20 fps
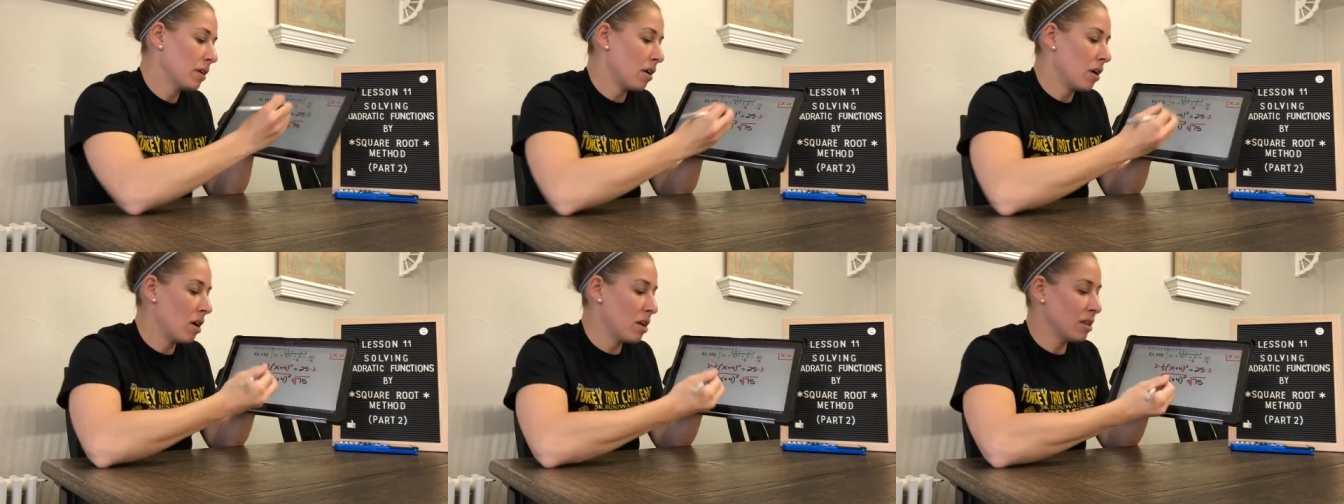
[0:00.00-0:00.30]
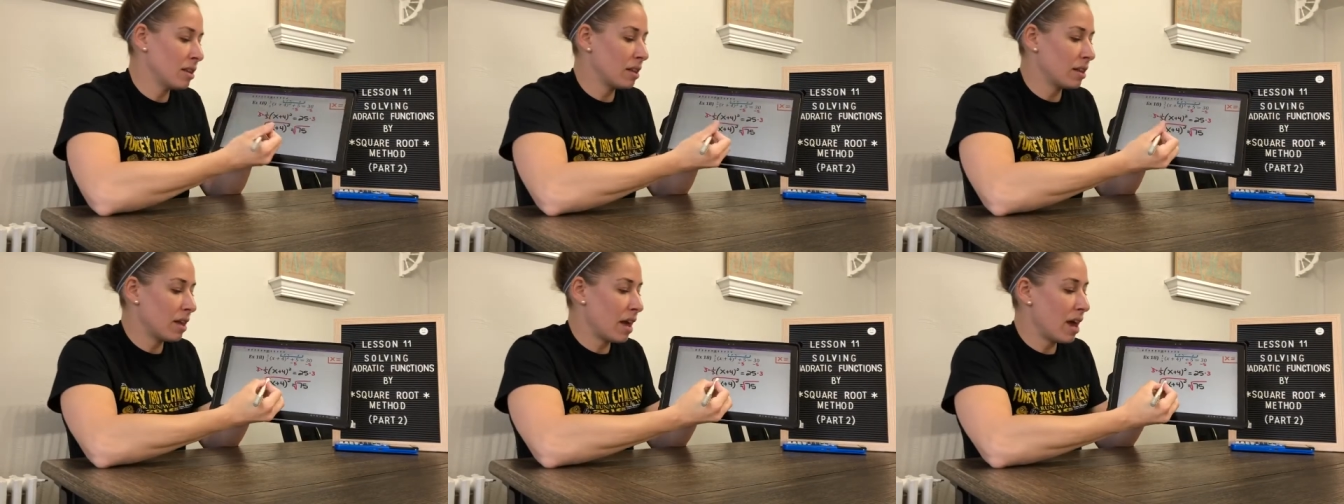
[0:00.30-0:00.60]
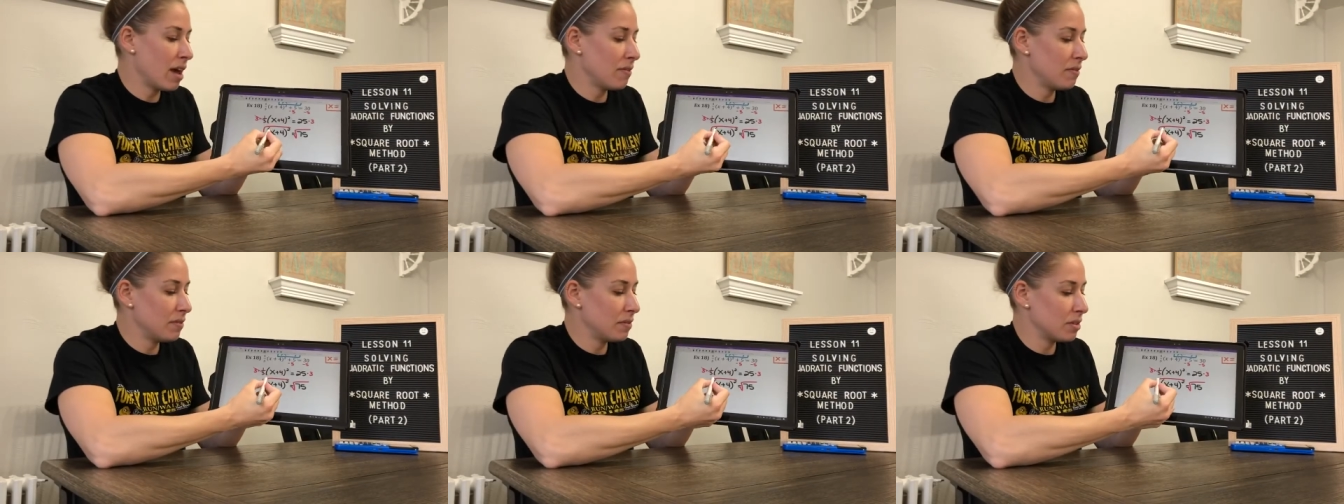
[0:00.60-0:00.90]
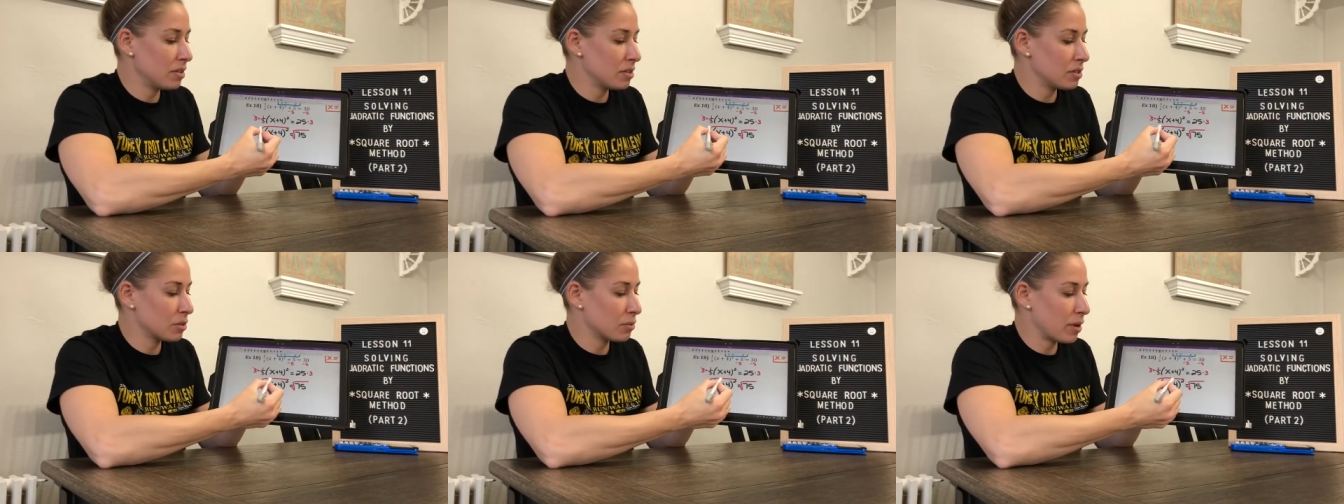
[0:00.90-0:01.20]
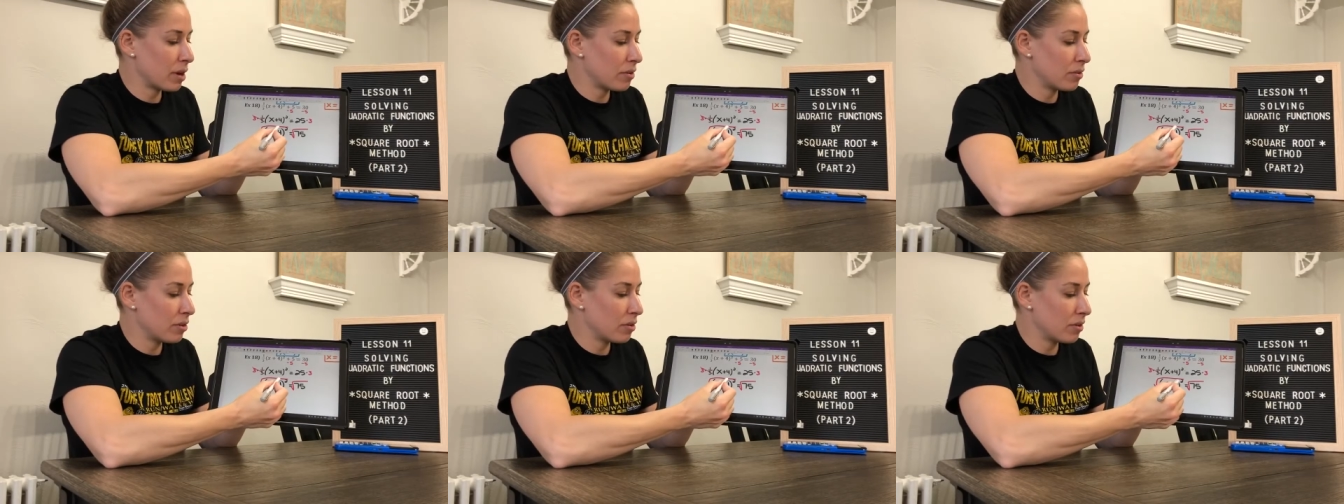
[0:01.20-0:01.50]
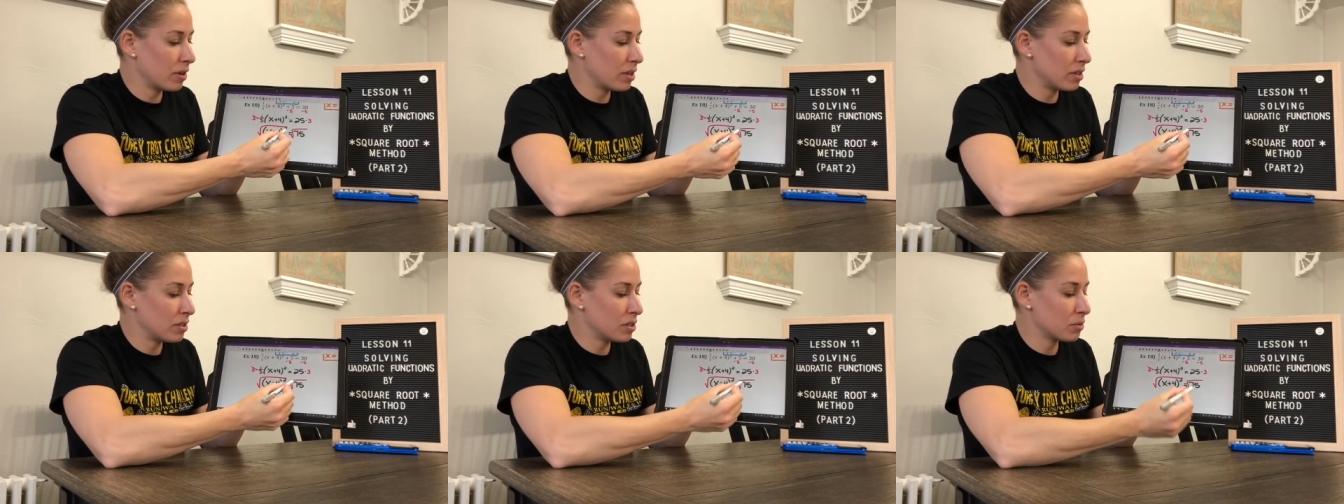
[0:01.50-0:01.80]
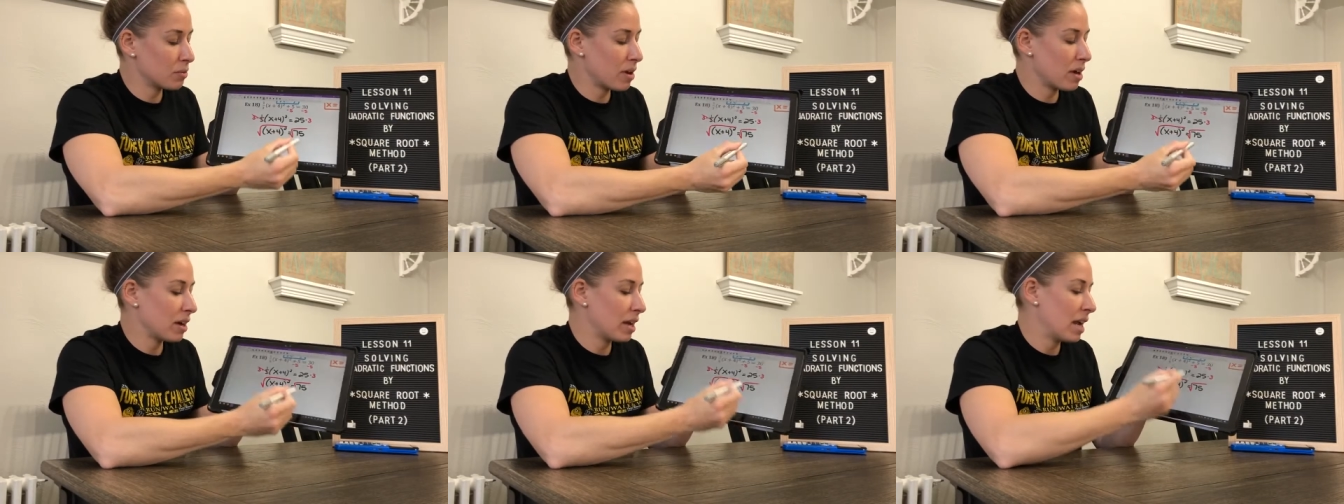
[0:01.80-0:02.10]
On the left, the square root and the
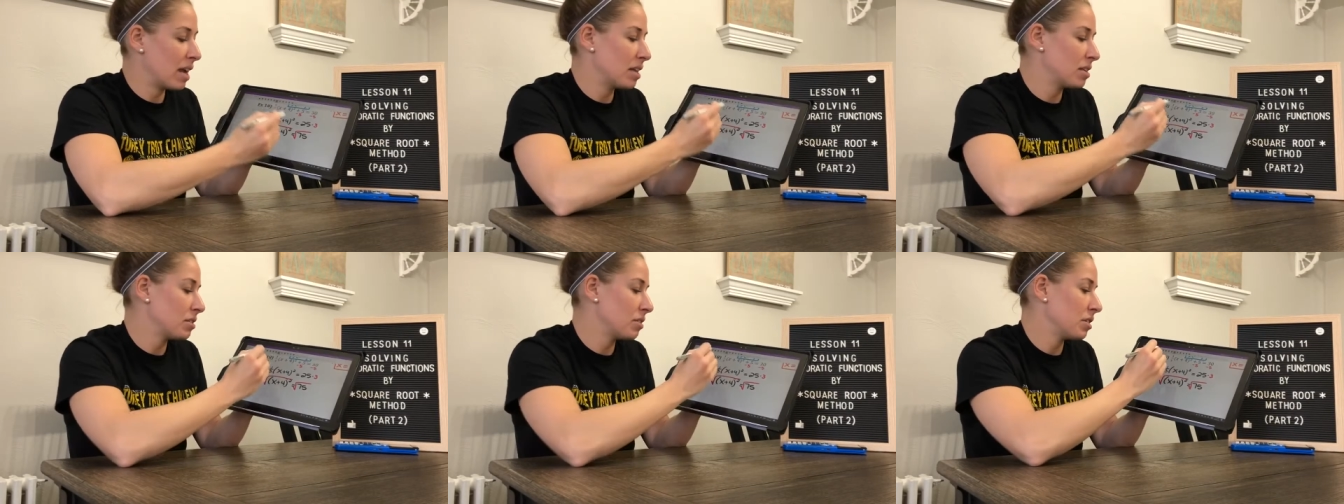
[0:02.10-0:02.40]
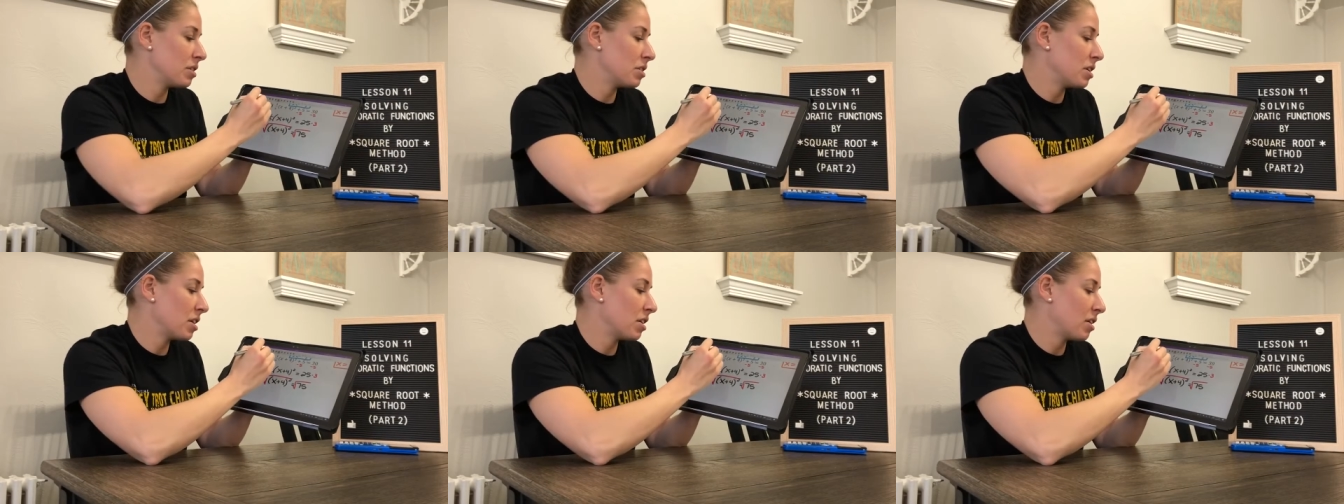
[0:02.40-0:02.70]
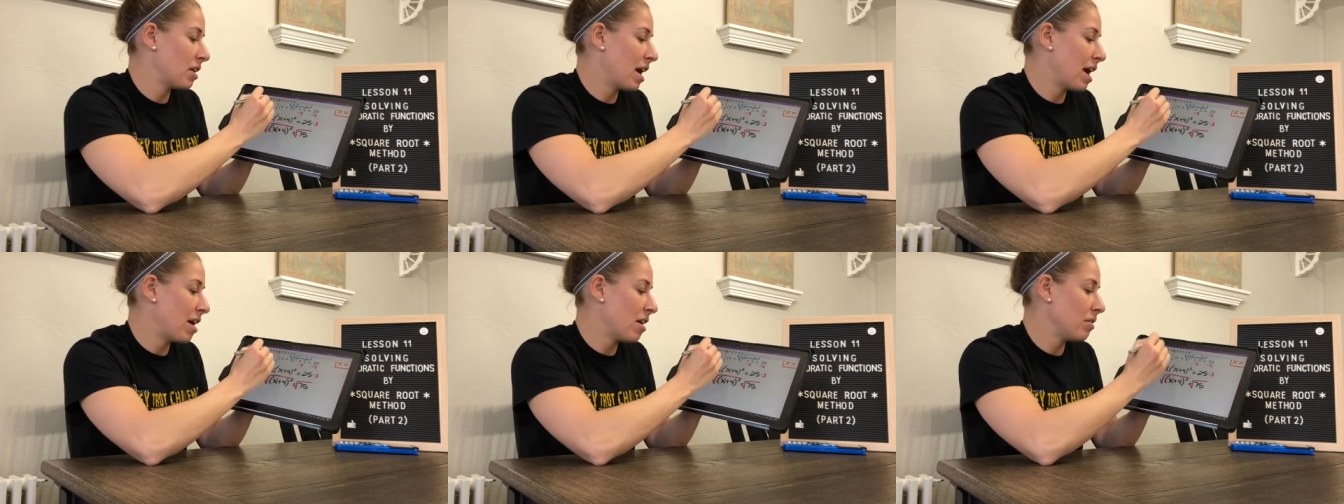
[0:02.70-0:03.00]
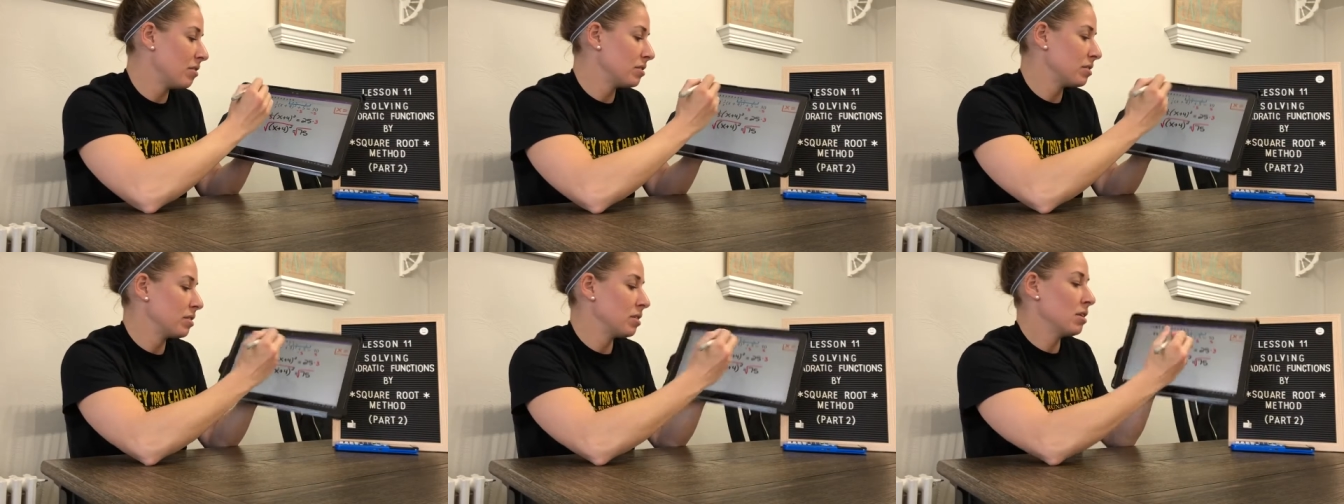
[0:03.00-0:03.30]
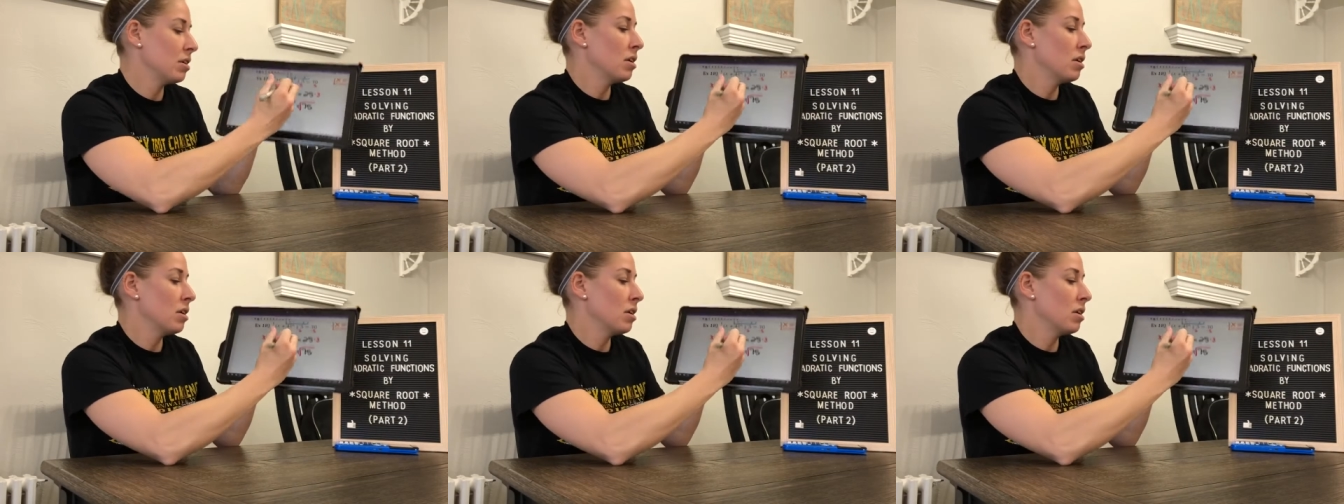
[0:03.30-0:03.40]
square cancel each other out,